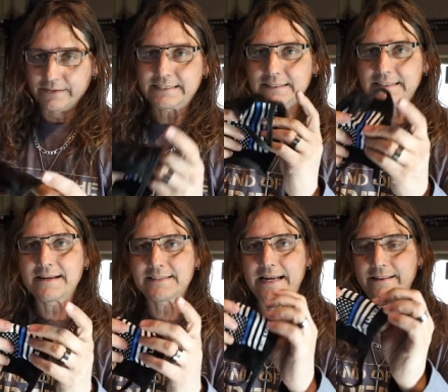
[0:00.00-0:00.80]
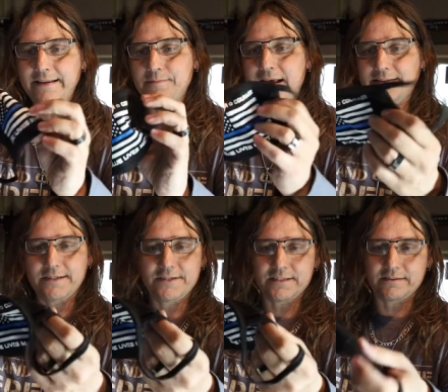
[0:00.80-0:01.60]
That's the downside of these masks.
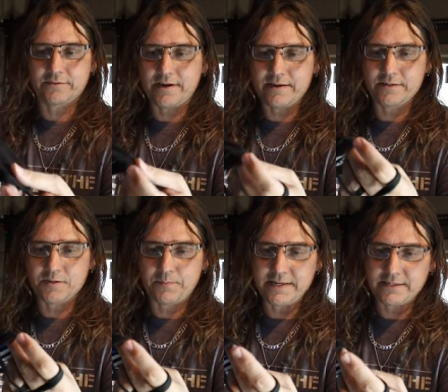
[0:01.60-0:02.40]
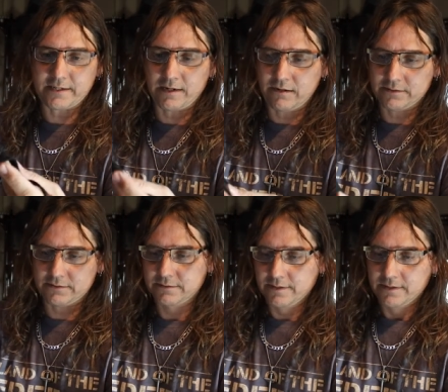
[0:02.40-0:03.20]
It's just a straight, just piece of cloth.
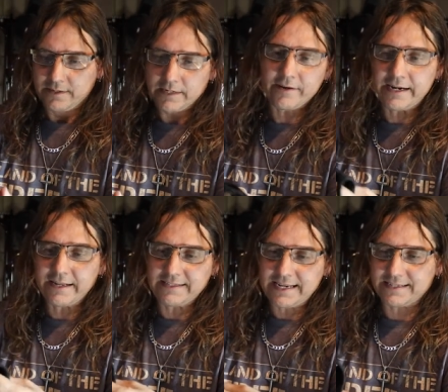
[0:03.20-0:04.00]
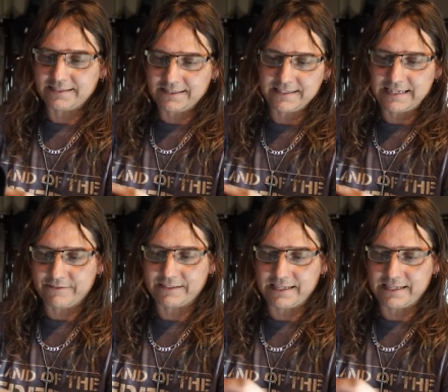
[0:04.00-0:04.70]
And granted, this has, it does have a